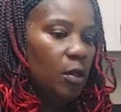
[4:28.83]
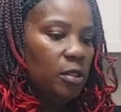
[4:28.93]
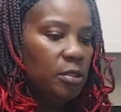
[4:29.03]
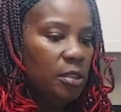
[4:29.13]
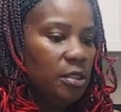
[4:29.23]

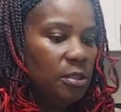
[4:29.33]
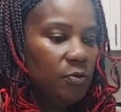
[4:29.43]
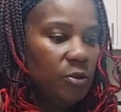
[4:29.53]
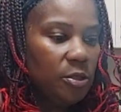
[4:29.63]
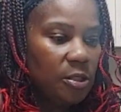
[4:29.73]
Set this
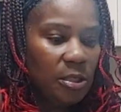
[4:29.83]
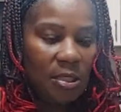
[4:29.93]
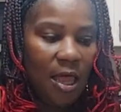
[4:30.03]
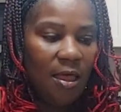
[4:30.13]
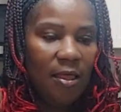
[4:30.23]
one to the
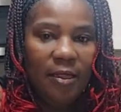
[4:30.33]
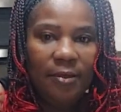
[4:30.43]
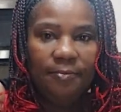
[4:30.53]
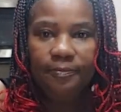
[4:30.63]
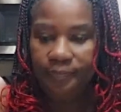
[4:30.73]

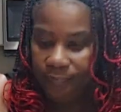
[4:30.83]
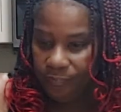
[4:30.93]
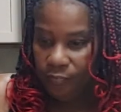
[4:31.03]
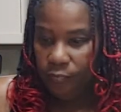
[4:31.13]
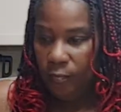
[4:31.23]
side.
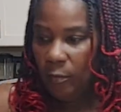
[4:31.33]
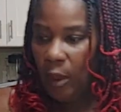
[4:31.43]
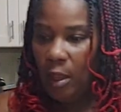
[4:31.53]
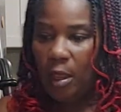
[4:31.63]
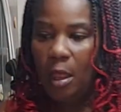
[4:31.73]

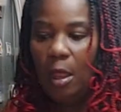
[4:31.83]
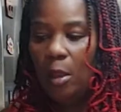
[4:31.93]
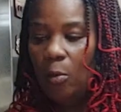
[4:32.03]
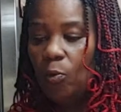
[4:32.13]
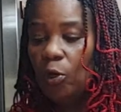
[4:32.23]

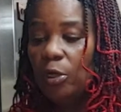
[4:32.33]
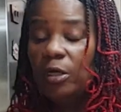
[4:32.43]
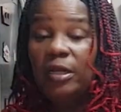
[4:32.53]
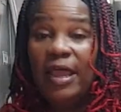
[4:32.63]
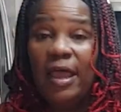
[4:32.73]
And we're gonna
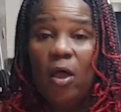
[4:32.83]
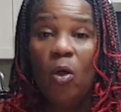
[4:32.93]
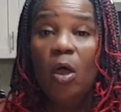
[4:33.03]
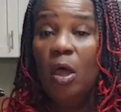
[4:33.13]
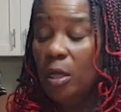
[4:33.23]

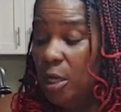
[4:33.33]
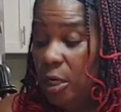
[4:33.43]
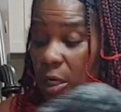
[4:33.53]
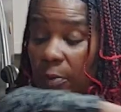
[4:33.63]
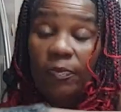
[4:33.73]
now
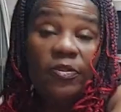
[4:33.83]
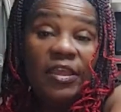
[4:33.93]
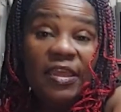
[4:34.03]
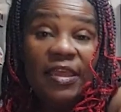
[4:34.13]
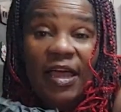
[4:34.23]
cut up
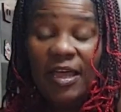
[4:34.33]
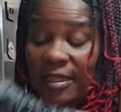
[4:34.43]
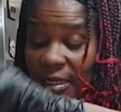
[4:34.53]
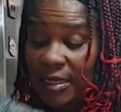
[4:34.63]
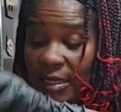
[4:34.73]
the
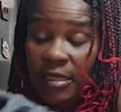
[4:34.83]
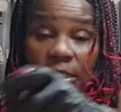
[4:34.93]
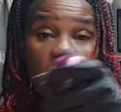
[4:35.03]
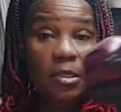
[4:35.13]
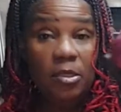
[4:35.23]

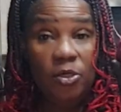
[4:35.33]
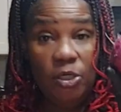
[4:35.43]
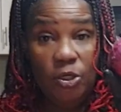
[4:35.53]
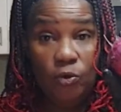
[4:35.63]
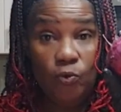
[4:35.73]
onions. You
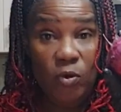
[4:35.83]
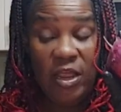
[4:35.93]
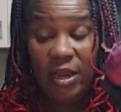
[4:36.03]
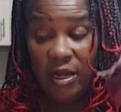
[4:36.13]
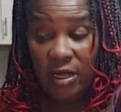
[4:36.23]
can do
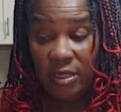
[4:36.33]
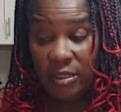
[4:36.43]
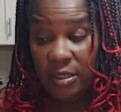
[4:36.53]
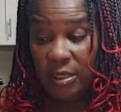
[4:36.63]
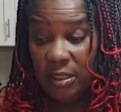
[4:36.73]
red
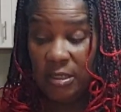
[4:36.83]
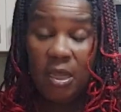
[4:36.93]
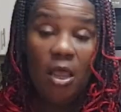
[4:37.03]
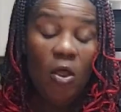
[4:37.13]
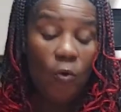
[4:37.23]
onions.
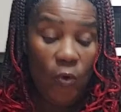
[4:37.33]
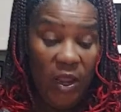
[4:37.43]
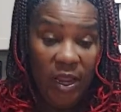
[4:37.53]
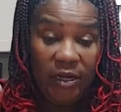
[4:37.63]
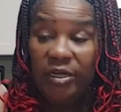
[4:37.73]

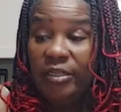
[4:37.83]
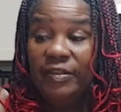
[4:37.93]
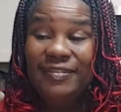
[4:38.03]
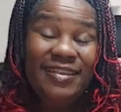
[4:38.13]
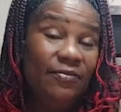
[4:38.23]
Red
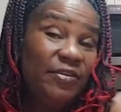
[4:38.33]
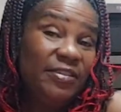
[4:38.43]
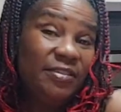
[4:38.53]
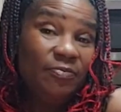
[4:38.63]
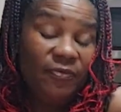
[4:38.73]
onions give it
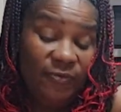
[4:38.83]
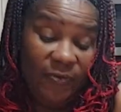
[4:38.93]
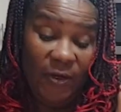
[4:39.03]
some